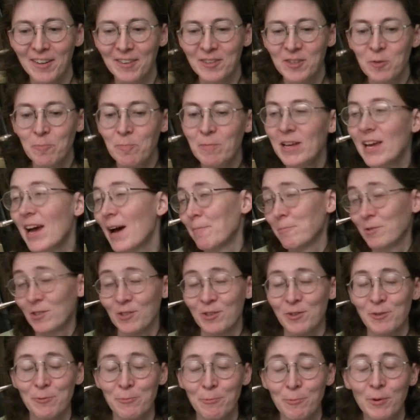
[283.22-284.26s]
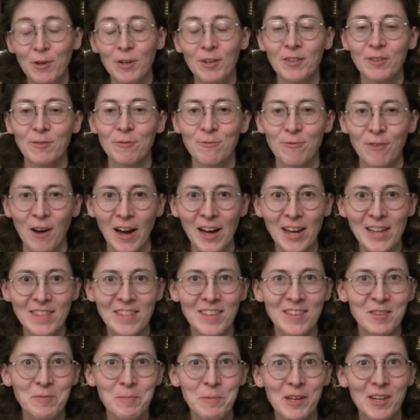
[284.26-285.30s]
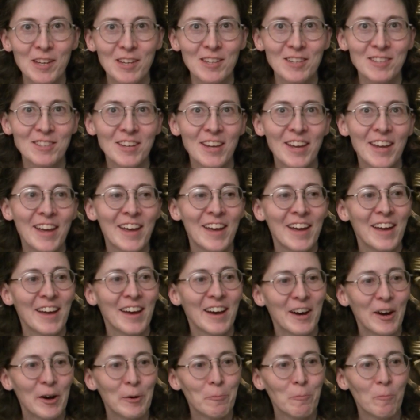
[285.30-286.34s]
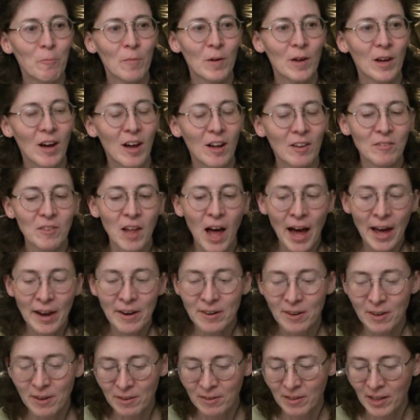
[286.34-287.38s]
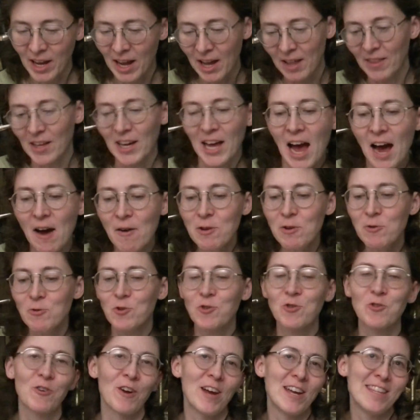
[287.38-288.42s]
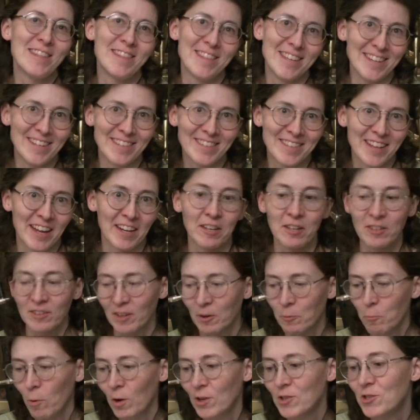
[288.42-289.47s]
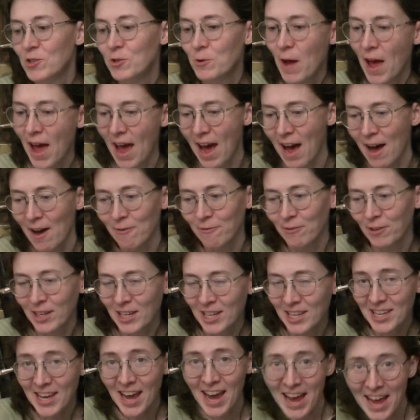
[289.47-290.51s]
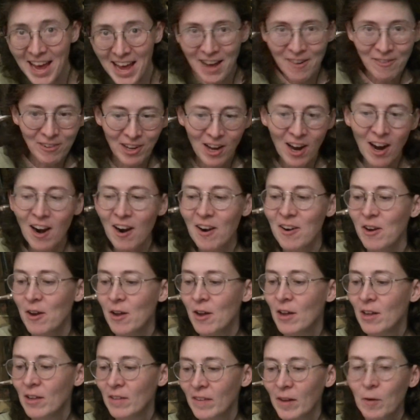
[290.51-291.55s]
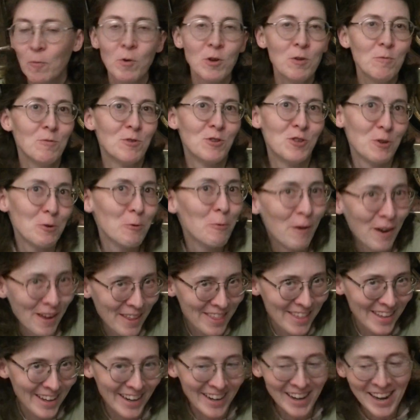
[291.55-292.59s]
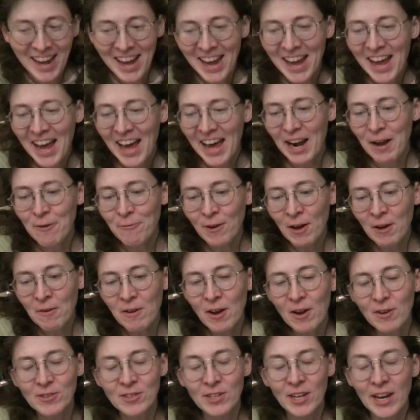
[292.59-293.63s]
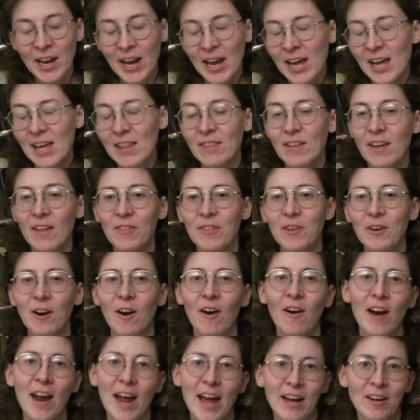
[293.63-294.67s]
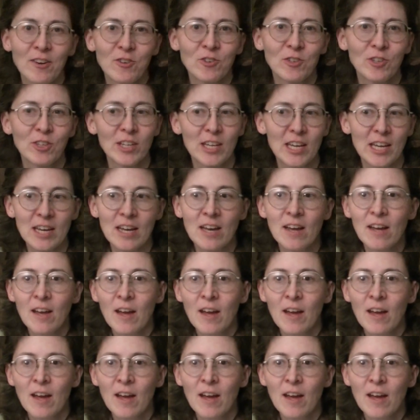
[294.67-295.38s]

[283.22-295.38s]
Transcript: to me, I'm just thrilled to find this because a lot, like how do you trade these then? Because like once you have, like, yay, I have a card, like what do you do with it? And I found out today that there are actually